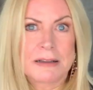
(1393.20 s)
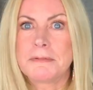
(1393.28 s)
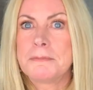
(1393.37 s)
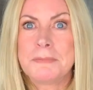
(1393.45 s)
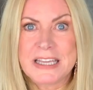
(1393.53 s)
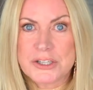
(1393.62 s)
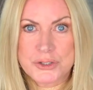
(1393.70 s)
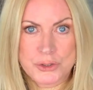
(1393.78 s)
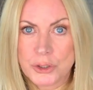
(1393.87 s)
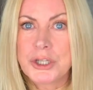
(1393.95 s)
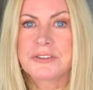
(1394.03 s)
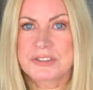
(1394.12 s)
make sure
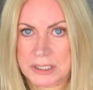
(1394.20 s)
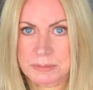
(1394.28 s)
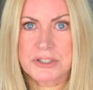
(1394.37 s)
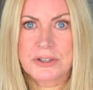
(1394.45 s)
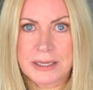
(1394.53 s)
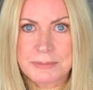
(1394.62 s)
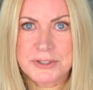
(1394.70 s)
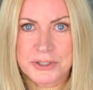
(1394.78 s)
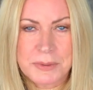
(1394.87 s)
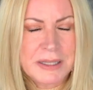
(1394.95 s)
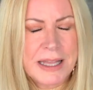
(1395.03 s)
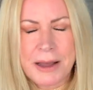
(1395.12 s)
you've subscribed to
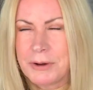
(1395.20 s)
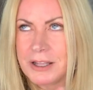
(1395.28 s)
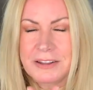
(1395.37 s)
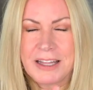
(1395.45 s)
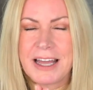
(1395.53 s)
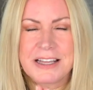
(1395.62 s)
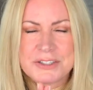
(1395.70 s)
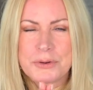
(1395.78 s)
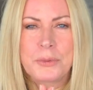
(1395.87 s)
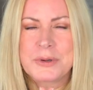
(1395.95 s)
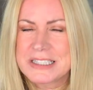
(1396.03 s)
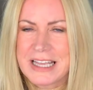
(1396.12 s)
me. That is
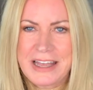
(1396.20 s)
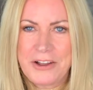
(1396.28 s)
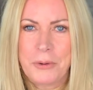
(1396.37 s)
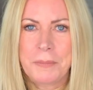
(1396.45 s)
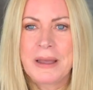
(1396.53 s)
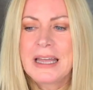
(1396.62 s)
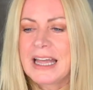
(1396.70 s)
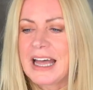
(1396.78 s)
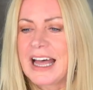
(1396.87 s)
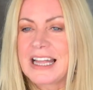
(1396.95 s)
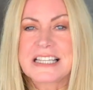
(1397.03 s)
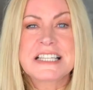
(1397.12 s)
always a help.
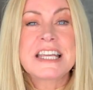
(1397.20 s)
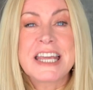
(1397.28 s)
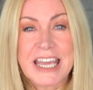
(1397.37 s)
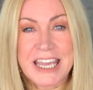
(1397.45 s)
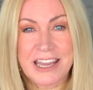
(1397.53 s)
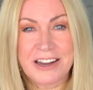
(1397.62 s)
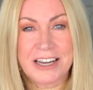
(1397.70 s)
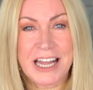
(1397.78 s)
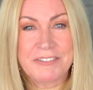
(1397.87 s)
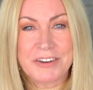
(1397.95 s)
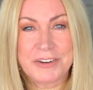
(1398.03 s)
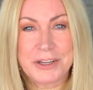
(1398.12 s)
And take care and
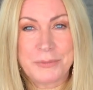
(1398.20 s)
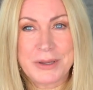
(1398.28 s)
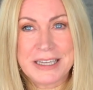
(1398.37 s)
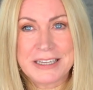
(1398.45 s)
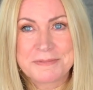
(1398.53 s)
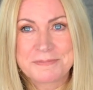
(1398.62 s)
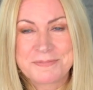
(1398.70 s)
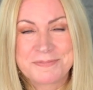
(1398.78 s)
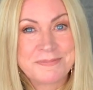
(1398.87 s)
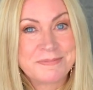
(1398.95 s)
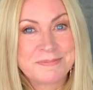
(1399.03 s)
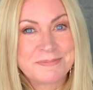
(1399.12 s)
have a great week.
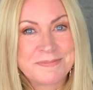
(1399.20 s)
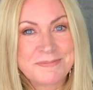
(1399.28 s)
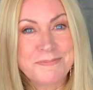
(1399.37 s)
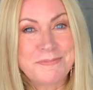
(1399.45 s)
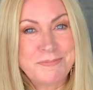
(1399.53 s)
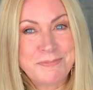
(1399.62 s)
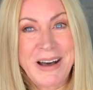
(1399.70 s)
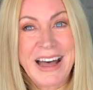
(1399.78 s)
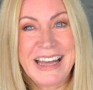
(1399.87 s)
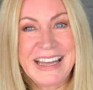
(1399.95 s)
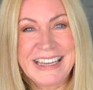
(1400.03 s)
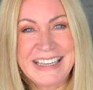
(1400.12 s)

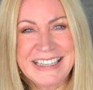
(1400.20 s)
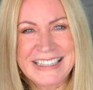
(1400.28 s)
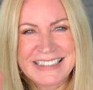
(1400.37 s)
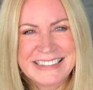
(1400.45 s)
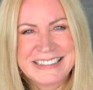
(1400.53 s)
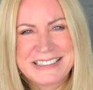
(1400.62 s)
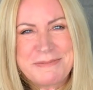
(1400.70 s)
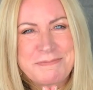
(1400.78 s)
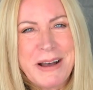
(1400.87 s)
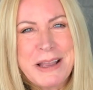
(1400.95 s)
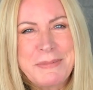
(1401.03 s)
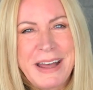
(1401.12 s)
Bye.
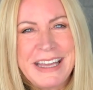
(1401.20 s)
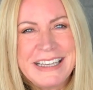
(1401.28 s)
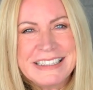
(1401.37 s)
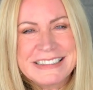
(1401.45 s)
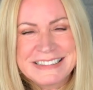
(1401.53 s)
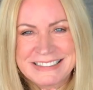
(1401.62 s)
Bye bye.